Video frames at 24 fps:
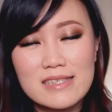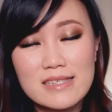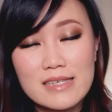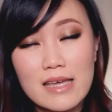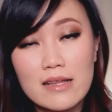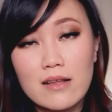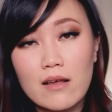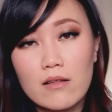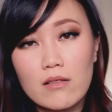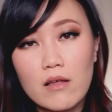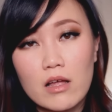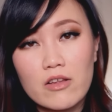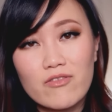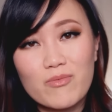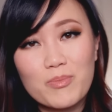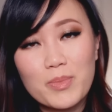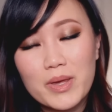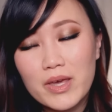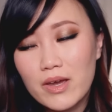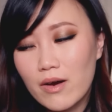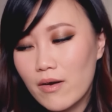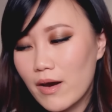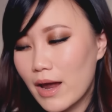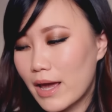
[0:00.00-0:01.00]
sent a lot of
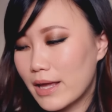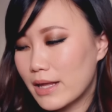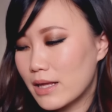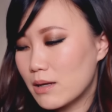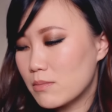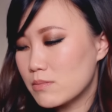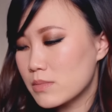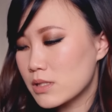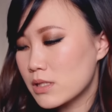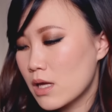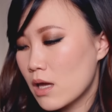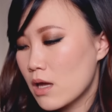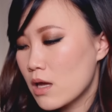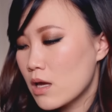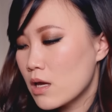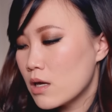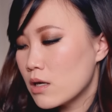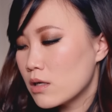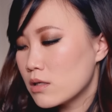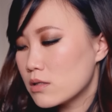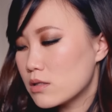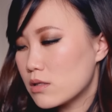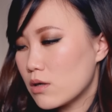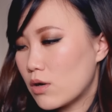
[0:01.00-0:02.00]
PR items,
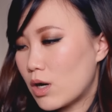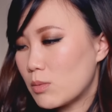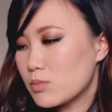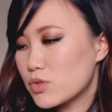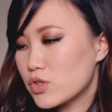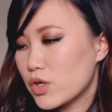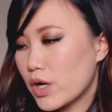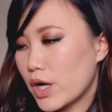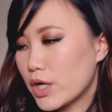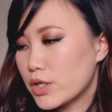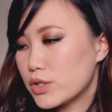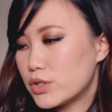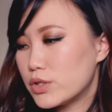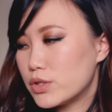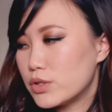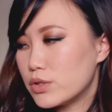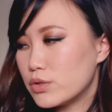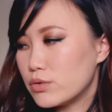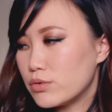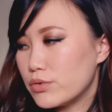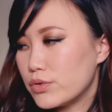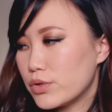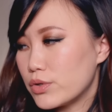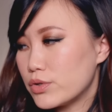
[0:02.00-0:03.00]
so I'm trying
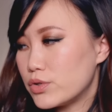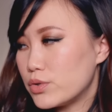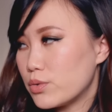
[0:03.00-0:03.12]
to you know,